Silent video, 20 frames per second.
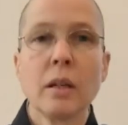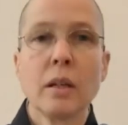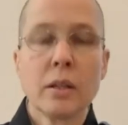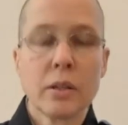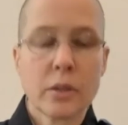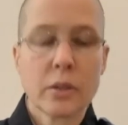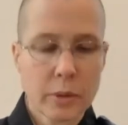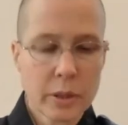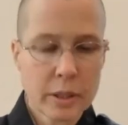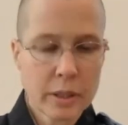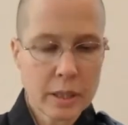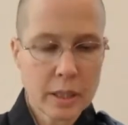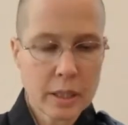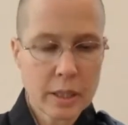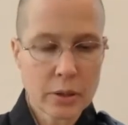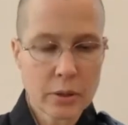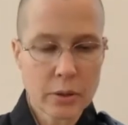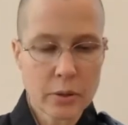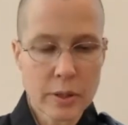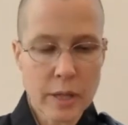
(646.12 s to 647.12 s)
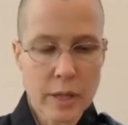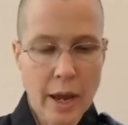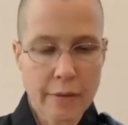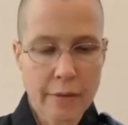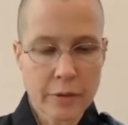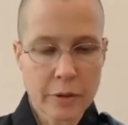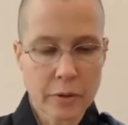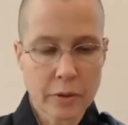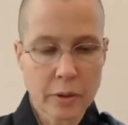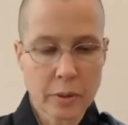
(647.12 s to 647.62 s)
20 years
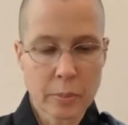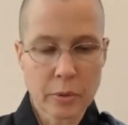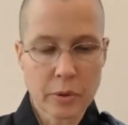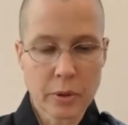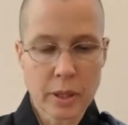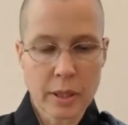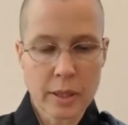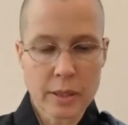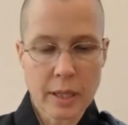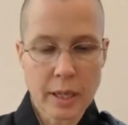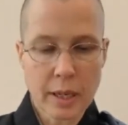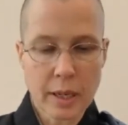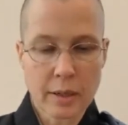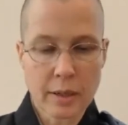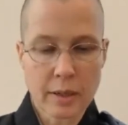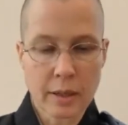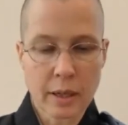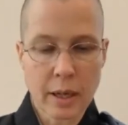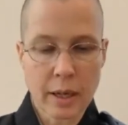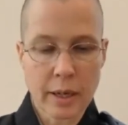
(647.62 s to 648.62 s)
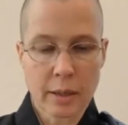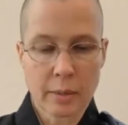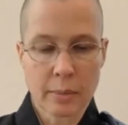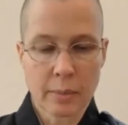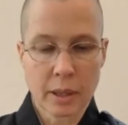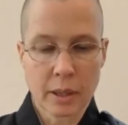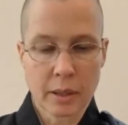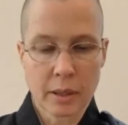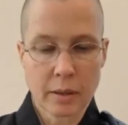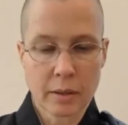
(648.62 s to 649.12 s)
after the Buddha attained
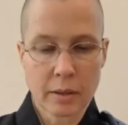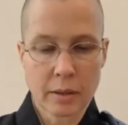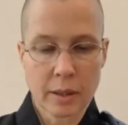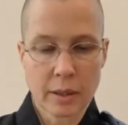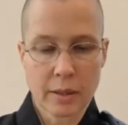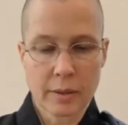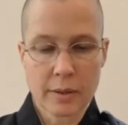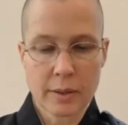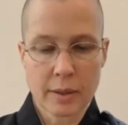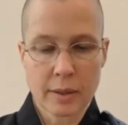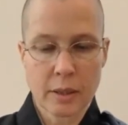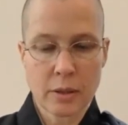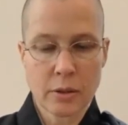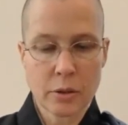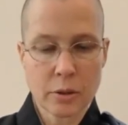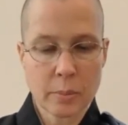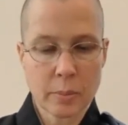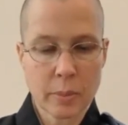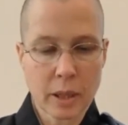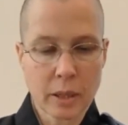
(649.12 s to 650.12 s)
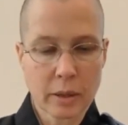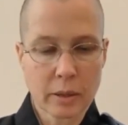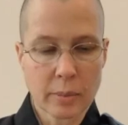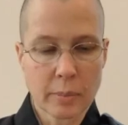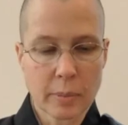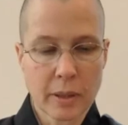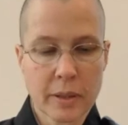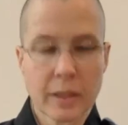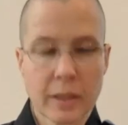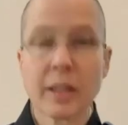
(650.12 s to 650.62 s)
enlightenment, a senior monk
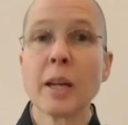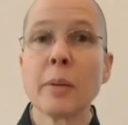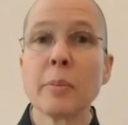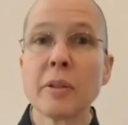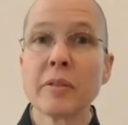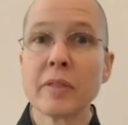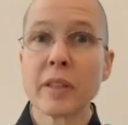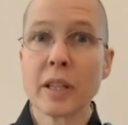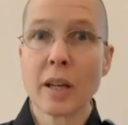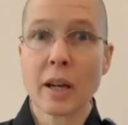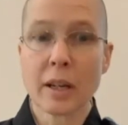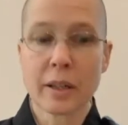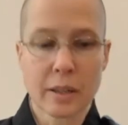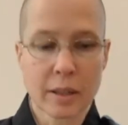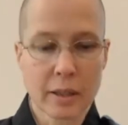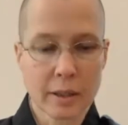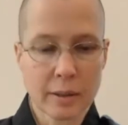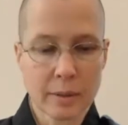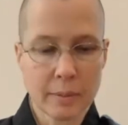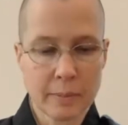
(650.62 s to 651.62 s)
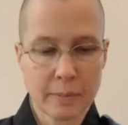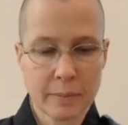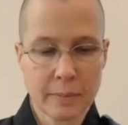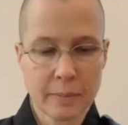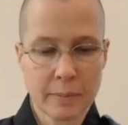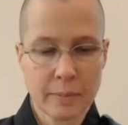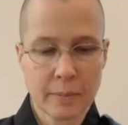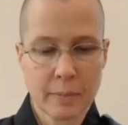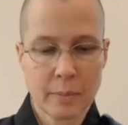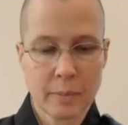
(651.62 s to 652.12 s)
by the name of Ananda
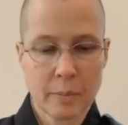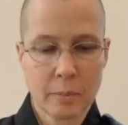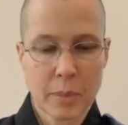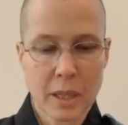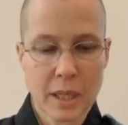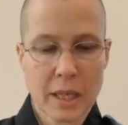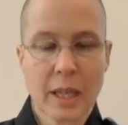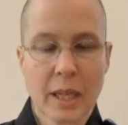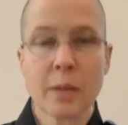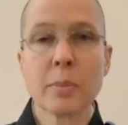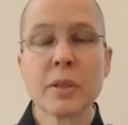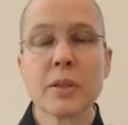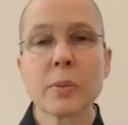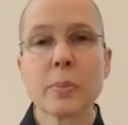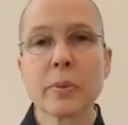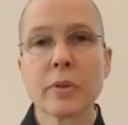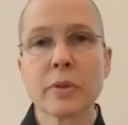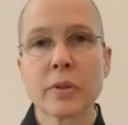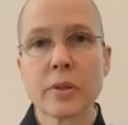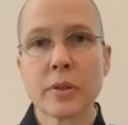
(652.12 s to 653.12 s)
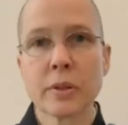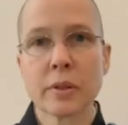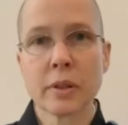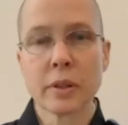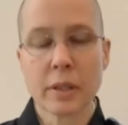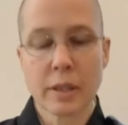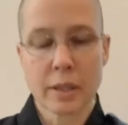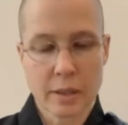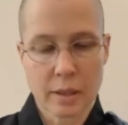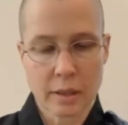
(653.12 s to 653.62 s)
became his personal
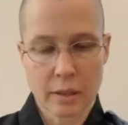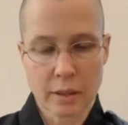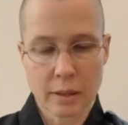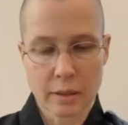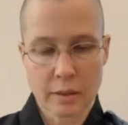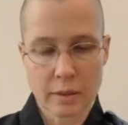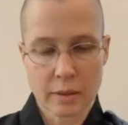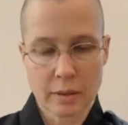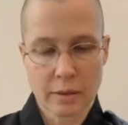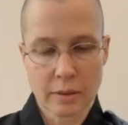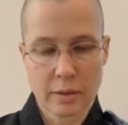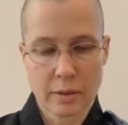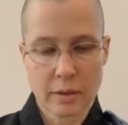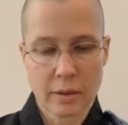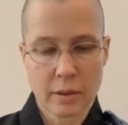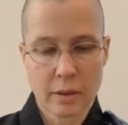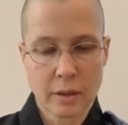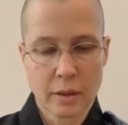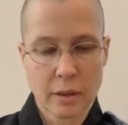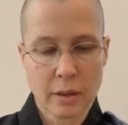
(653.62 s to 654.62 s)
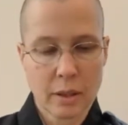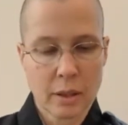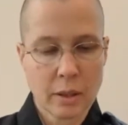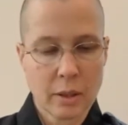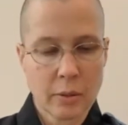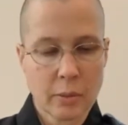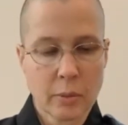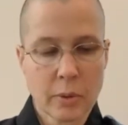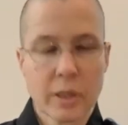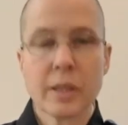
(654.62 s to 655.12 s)
attendant.
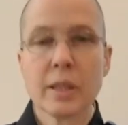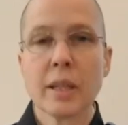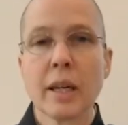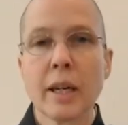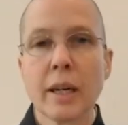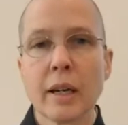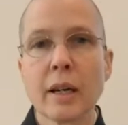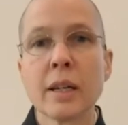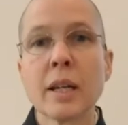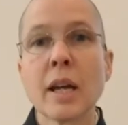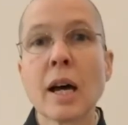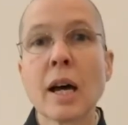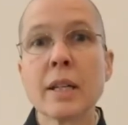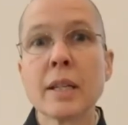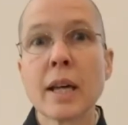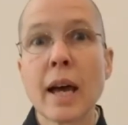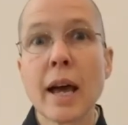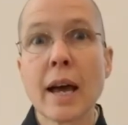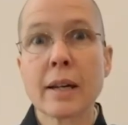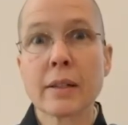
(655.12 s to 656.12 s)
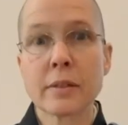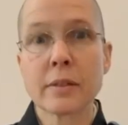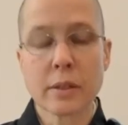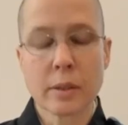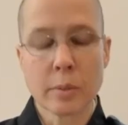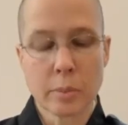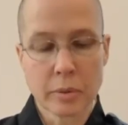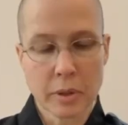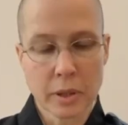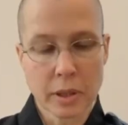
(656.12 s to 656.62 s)
One day, Ananda asked the
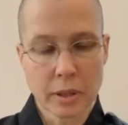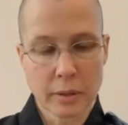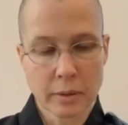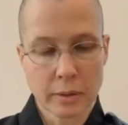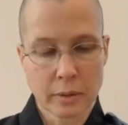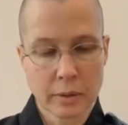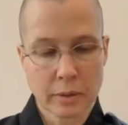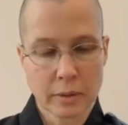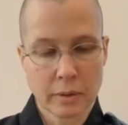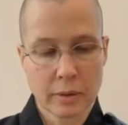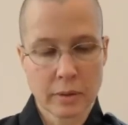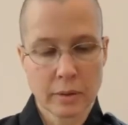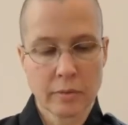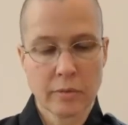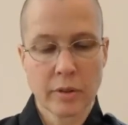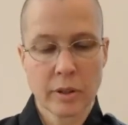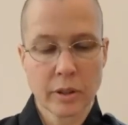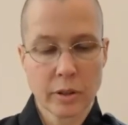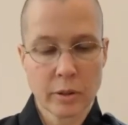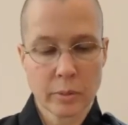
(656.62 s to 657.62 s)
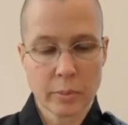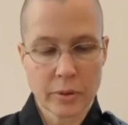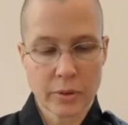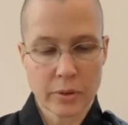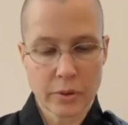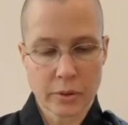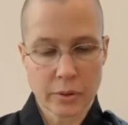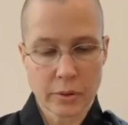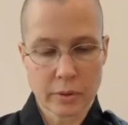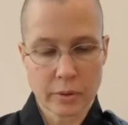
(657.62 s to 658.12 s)
Buddha, "Venerable
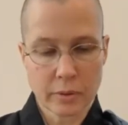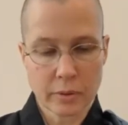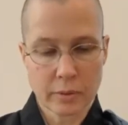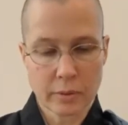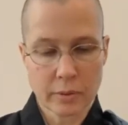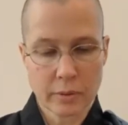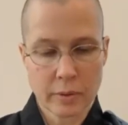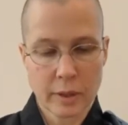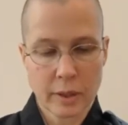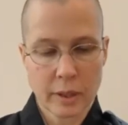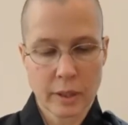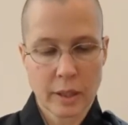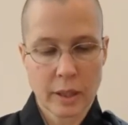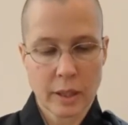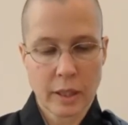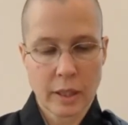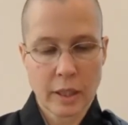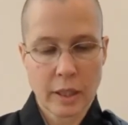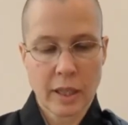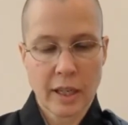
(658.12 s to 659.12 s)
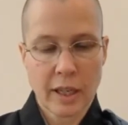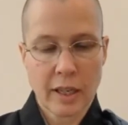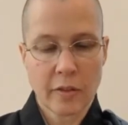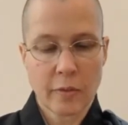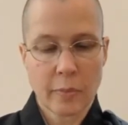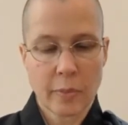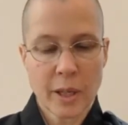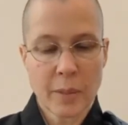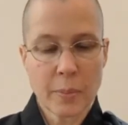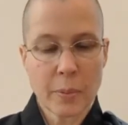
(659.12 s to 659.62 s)
Sir, if
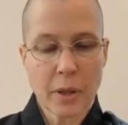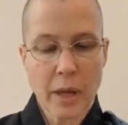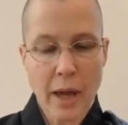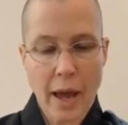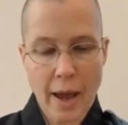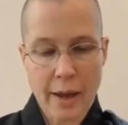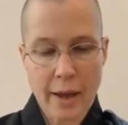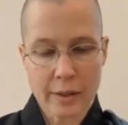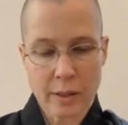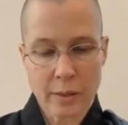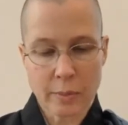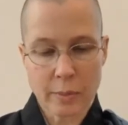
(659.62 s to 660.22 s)
people ask